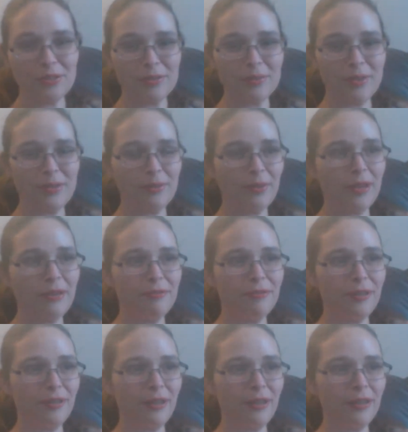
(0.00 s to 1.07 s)
explains why I
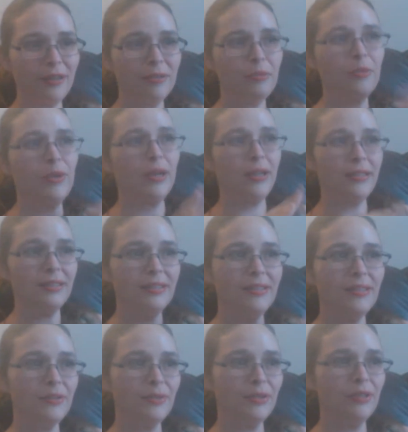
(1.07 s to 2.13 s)
felt like when I did
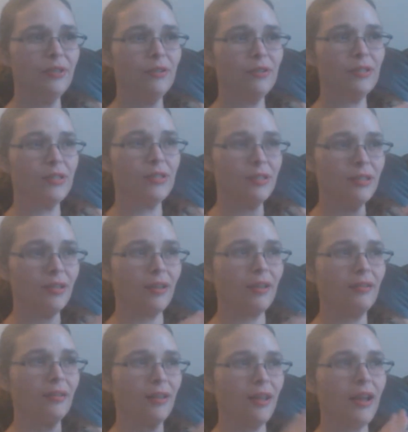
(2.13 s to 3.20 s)
these videos,
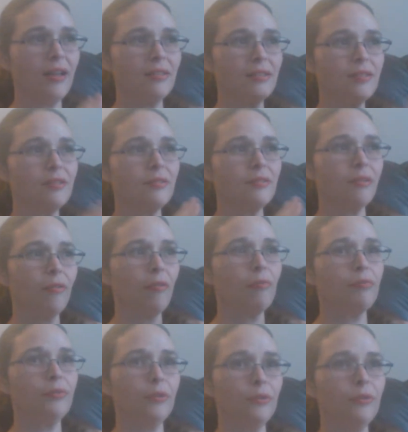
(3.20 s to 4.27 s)
like the last
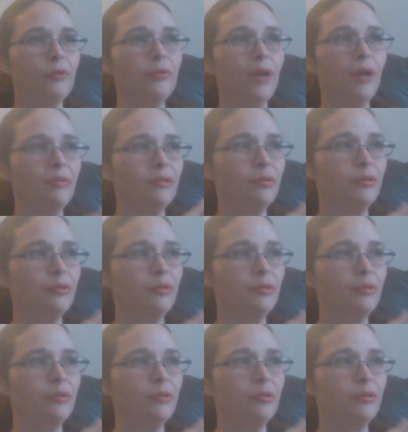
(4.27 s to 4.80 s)
few, I was